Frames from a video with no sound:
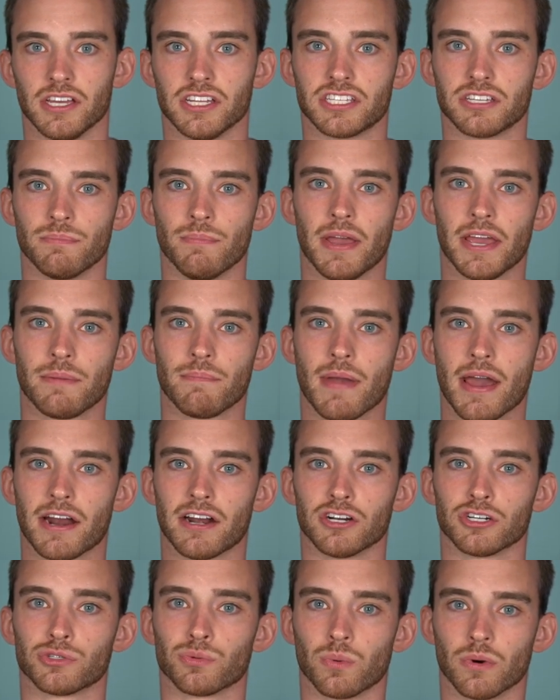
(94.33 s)
And to make
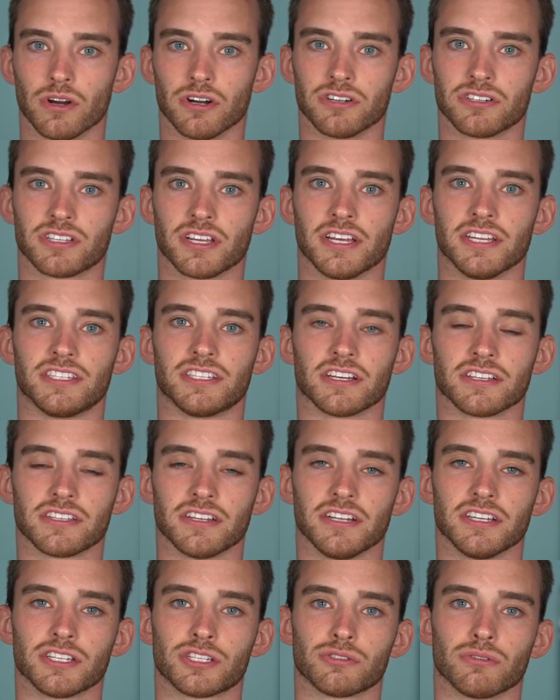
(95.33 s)
matters worse, it
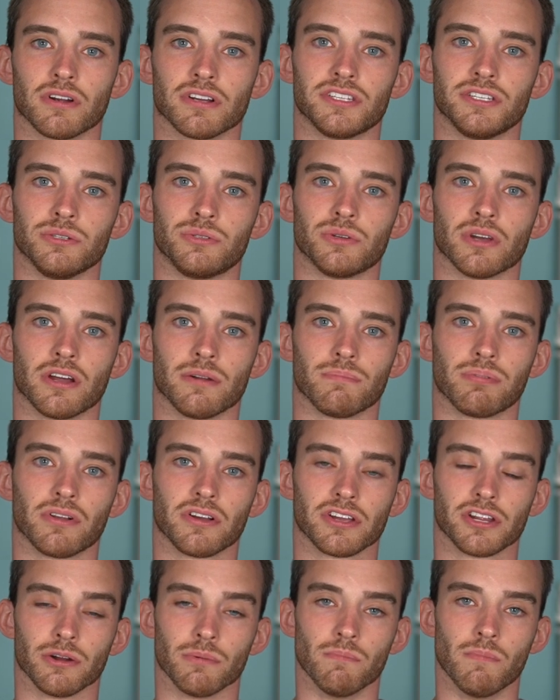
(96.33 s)
doesn't instruct you to
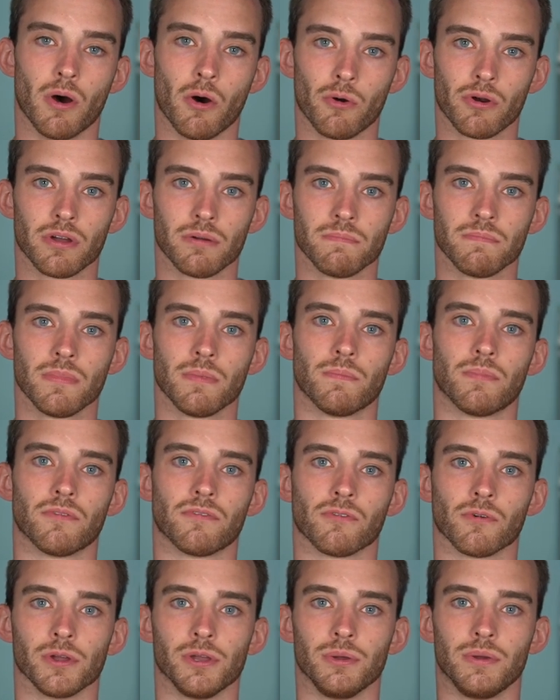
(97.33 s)
unplug your modem
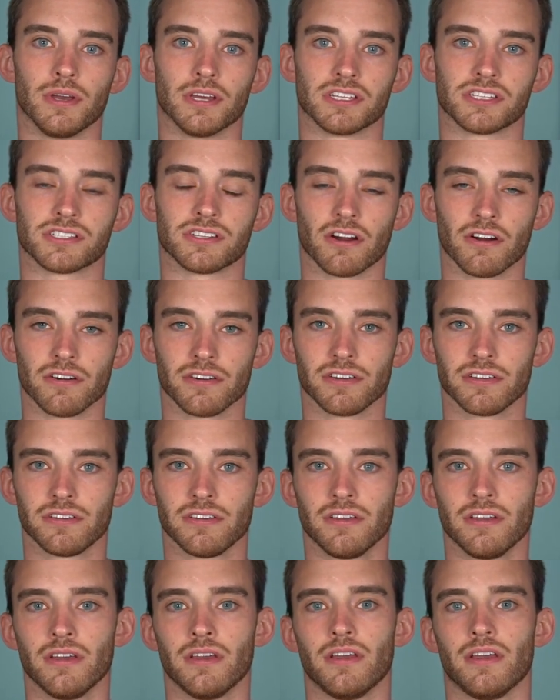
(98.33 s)
before you get started